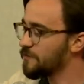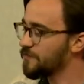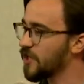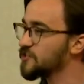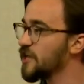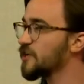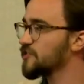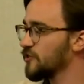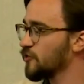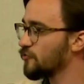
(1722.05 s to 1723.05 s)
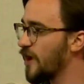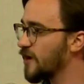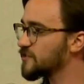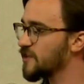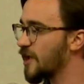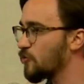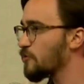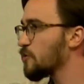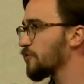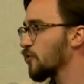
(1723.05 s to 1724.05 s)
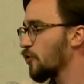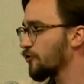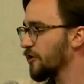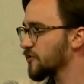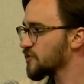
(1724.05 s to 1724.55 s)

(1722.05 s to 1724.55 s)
It takes in the rect and what we want the corner radius